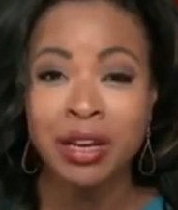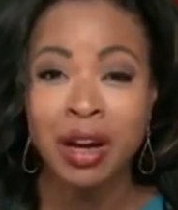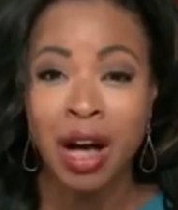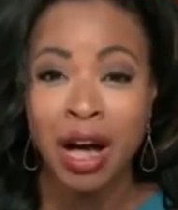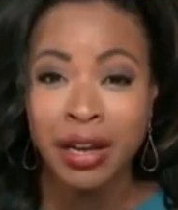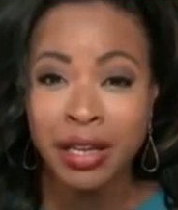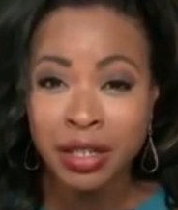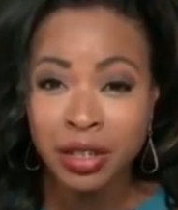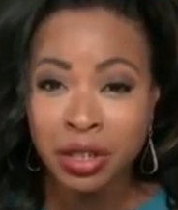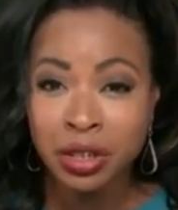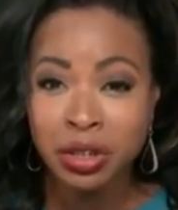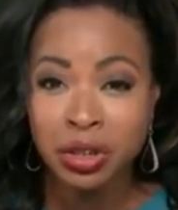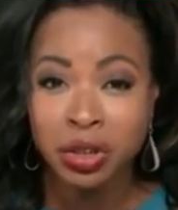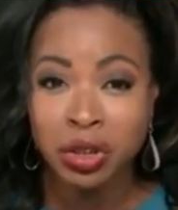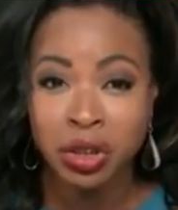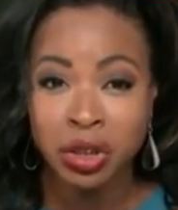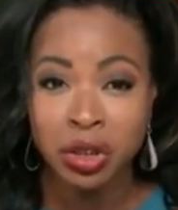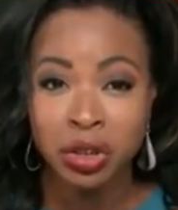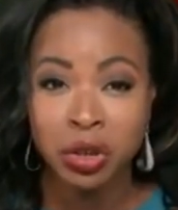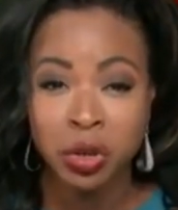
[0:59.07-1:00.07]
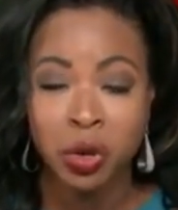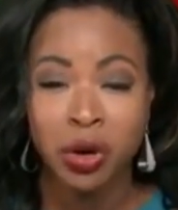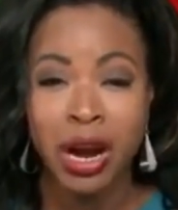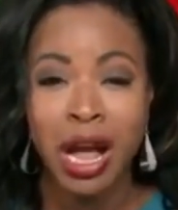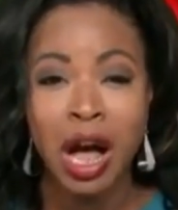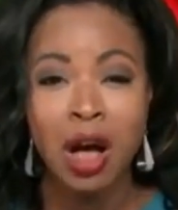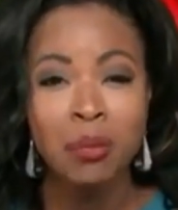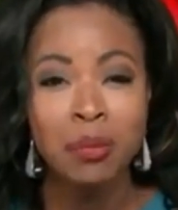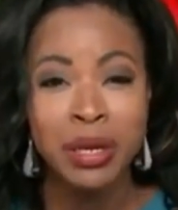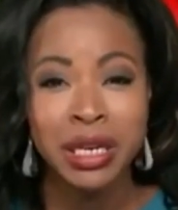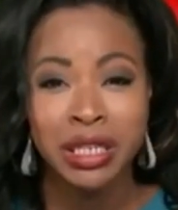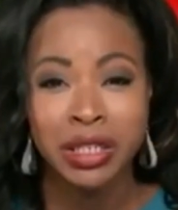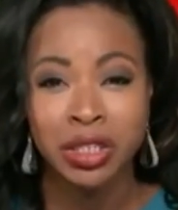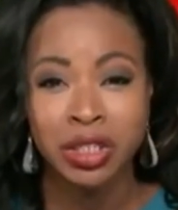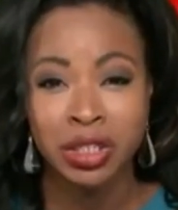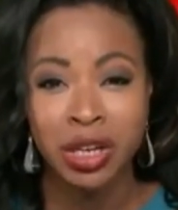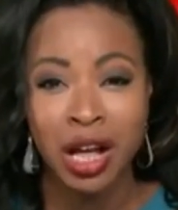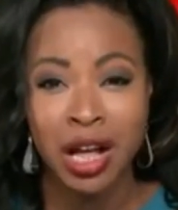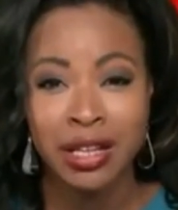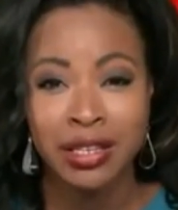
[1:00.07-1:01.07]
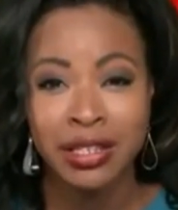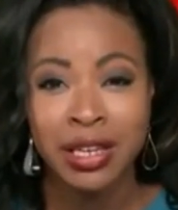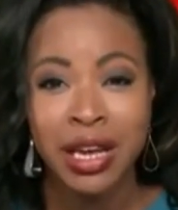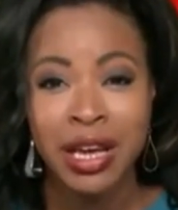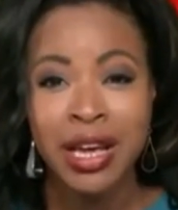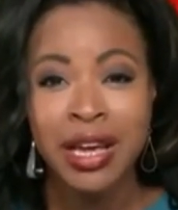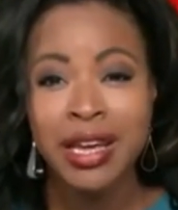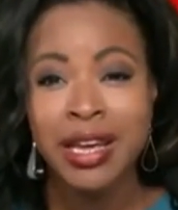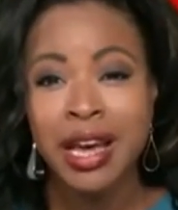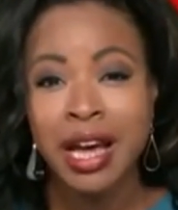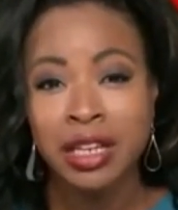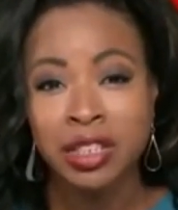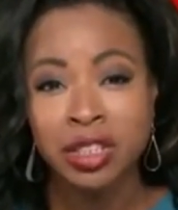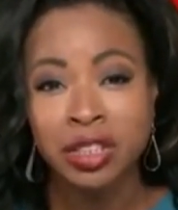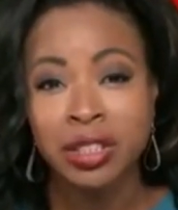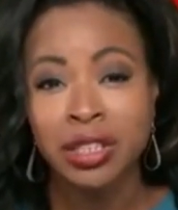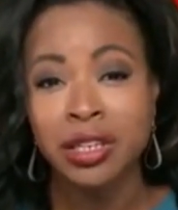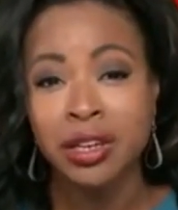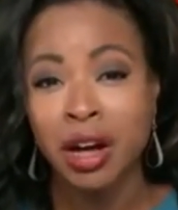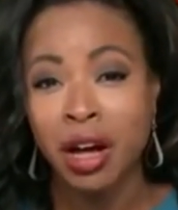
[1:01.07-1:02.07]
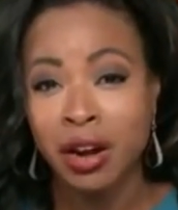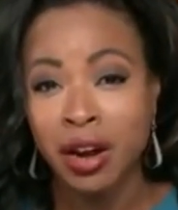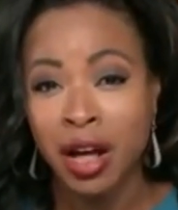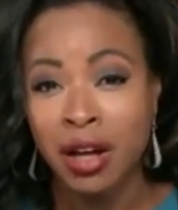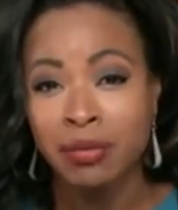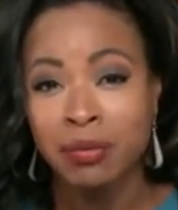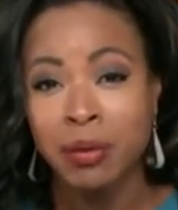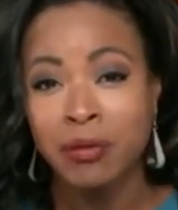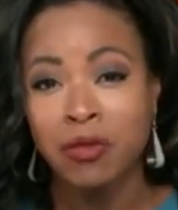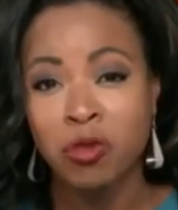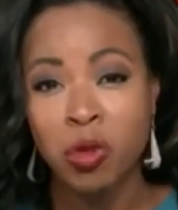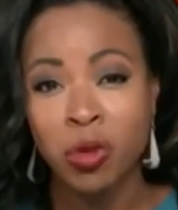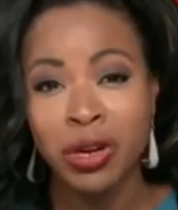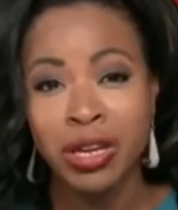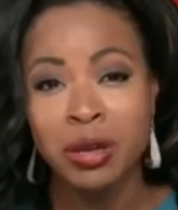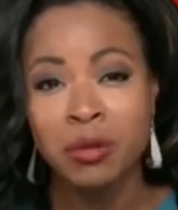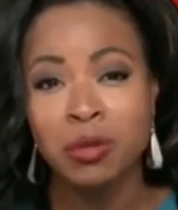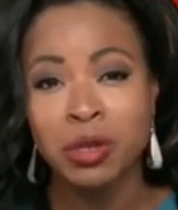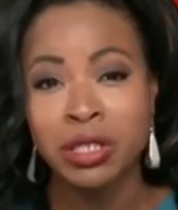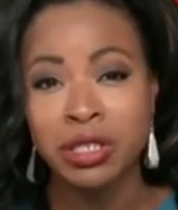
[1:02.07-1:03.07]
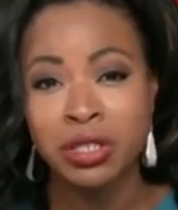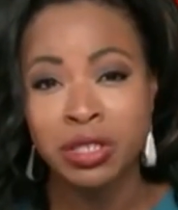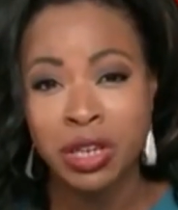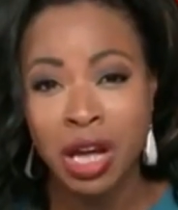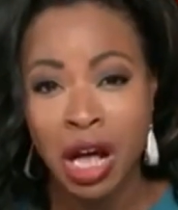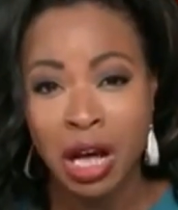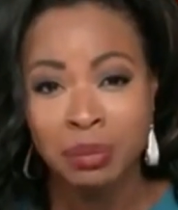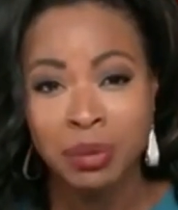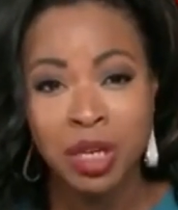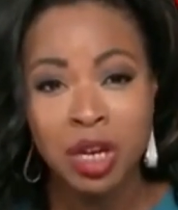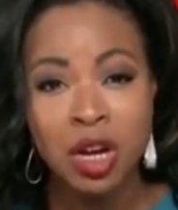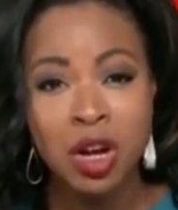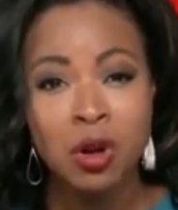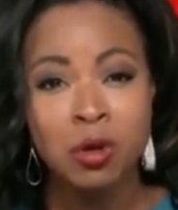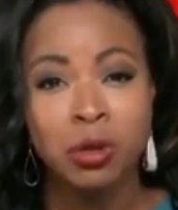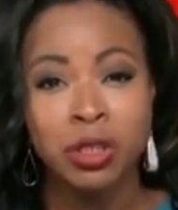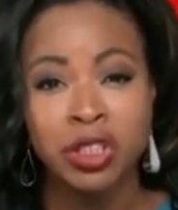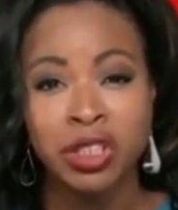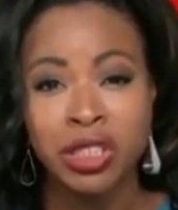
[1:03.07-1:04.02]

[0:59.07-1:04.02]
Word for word: got into the church, or how many shots he actually got off before he was stopped. We're